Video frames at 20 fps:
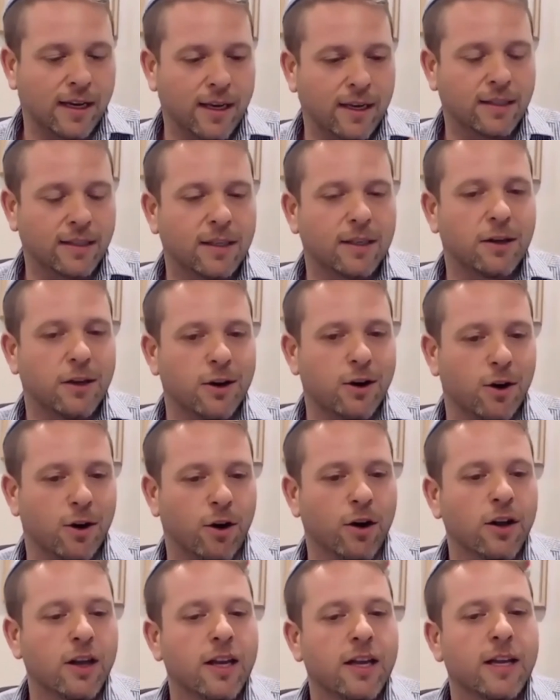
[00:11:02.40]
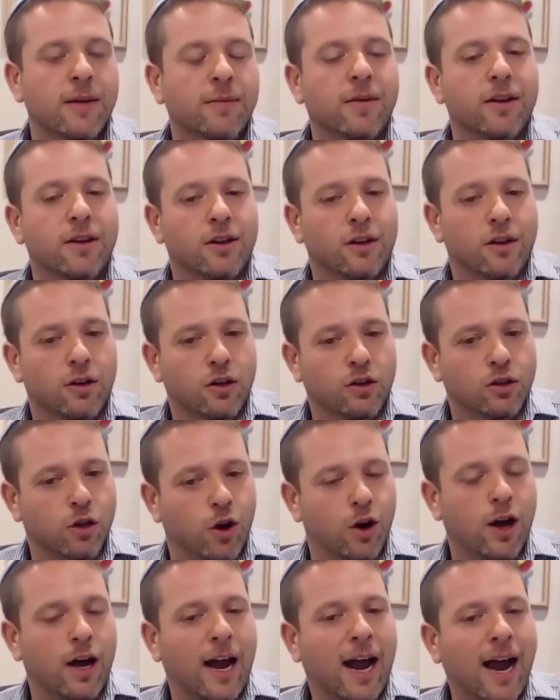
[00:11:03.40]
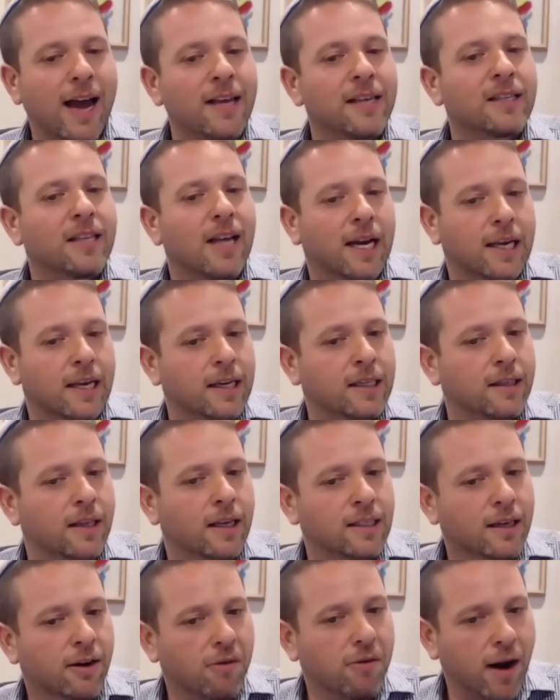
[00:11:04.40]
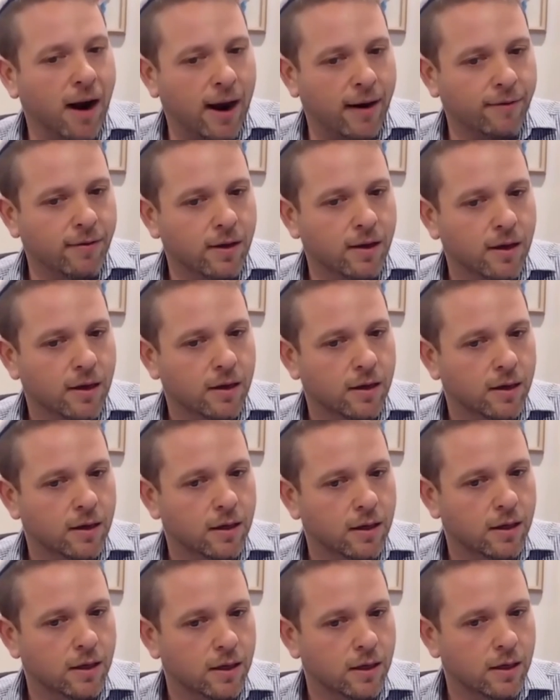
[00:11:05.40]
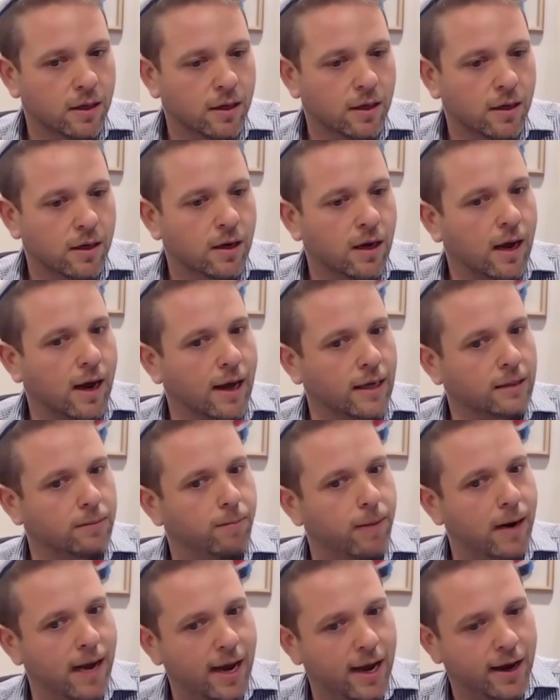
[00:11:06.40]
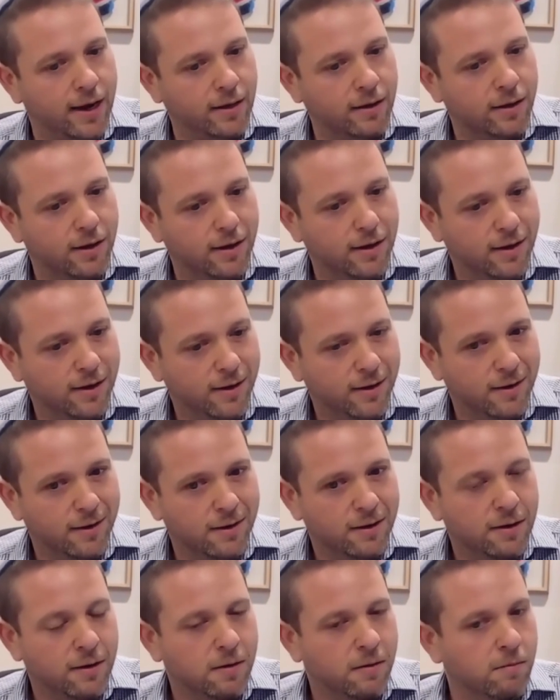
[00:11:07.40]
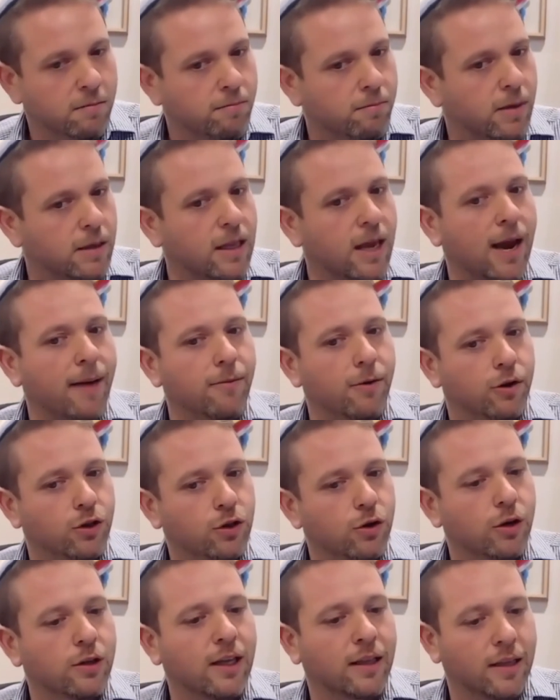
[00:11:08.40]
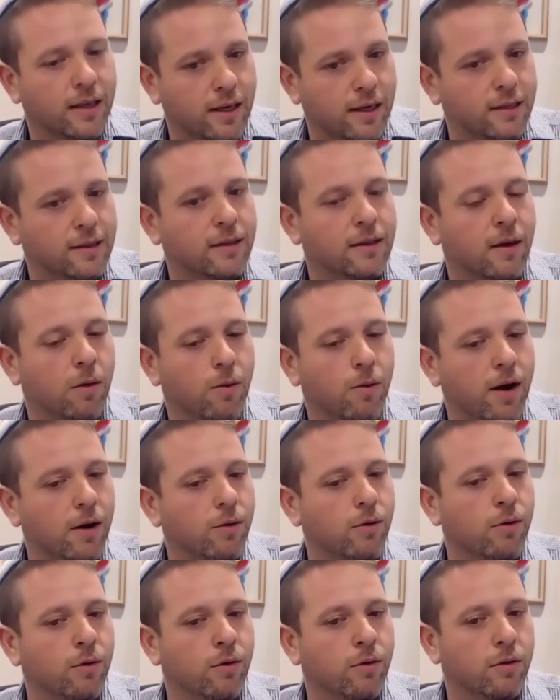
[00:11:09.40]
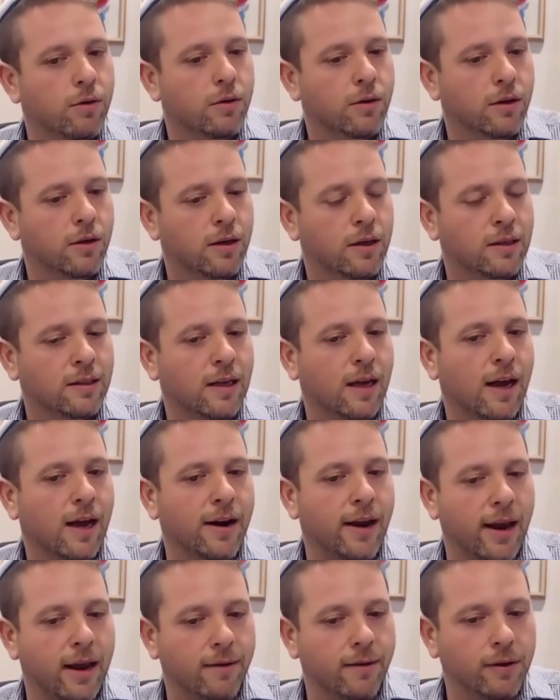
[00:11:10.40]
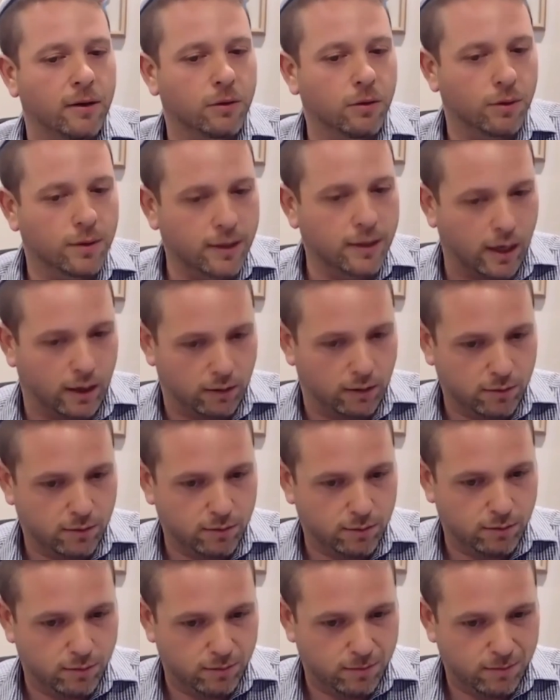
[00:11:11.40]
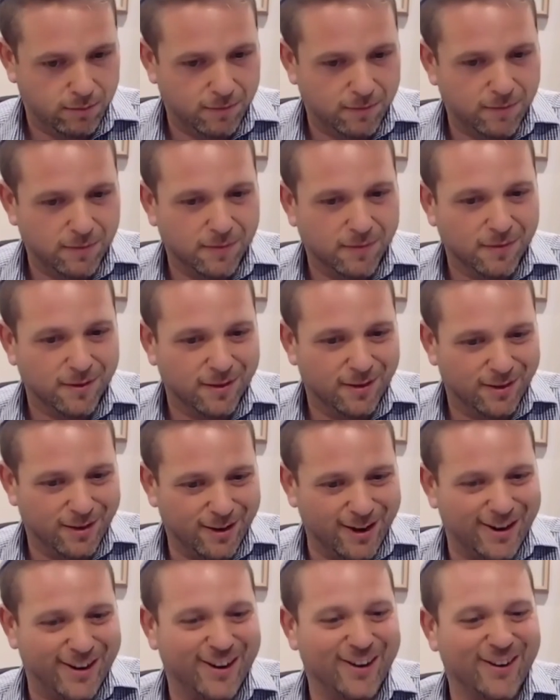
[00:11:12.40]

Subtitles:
is, so Isaac is described as blind, but I'm not sure that he's the one who is unable to see. Right?